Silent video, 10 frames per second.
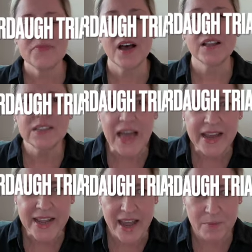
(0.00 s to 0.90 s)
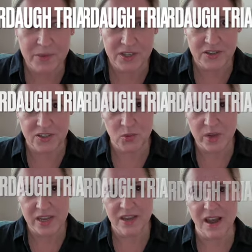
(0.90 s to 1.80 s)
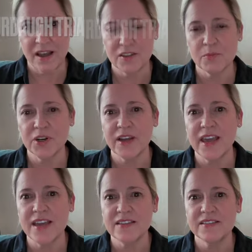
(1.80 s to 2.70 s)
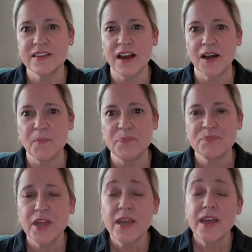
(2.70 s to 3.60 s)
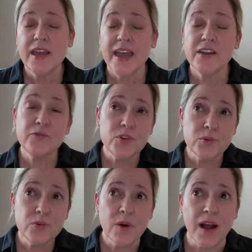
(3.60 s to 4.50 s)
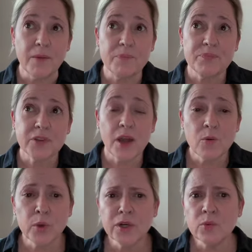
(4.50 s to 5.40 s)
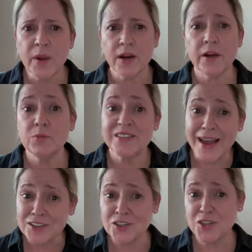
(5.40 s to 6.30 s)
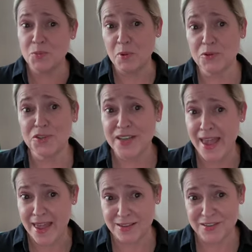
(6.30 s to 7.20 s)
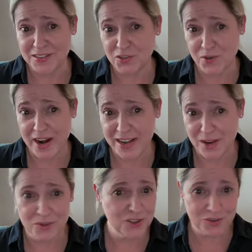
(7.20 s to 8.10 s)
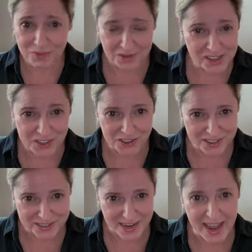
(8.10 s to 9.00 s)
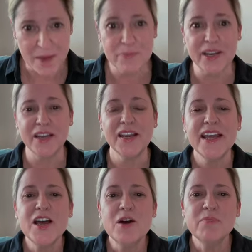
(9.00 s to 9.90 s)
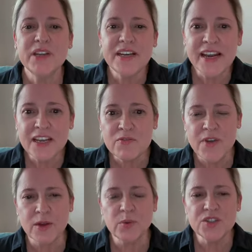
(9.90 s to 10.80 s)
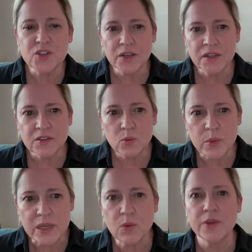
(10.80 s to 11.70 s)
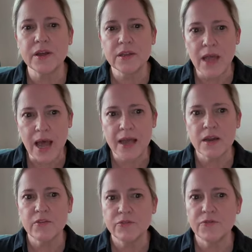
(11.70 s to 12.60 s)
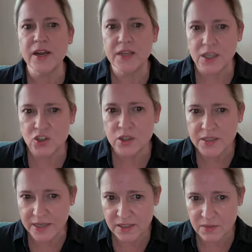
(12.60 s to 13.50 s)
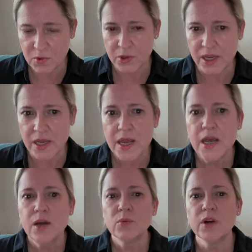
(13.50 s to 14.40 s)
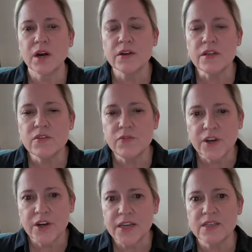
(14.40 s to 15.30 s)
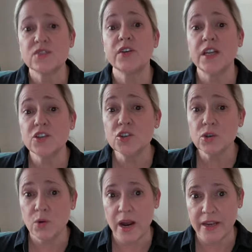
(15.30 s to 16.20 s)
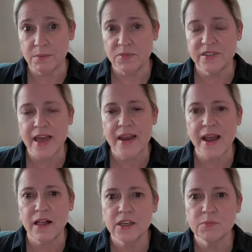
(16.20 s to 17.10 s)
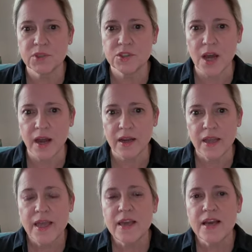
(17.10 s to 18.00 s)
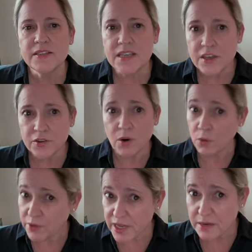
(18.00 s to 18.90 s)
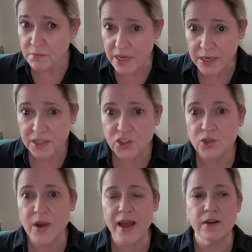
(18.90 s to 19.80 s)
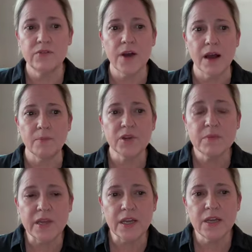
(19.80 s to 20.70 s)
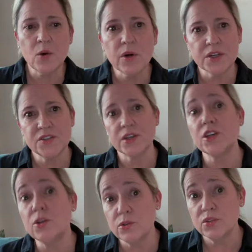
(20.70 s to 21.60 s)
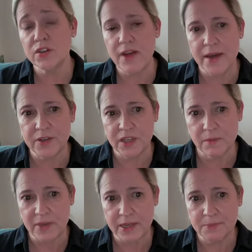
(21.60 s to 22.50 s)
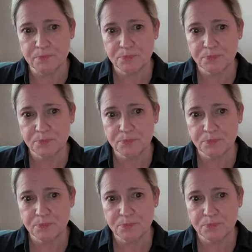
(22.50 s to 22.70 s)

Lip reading: A lot happened this week on the Murdaugh case, and if you weren't aware, it was actually supposed to end this Friday, which clearly is not happening. But in any event, we started the week with a lot of financial testimony regarding the various financial crimes that Alec Murdaugh has either already admitted to have committed or is accused of having committed.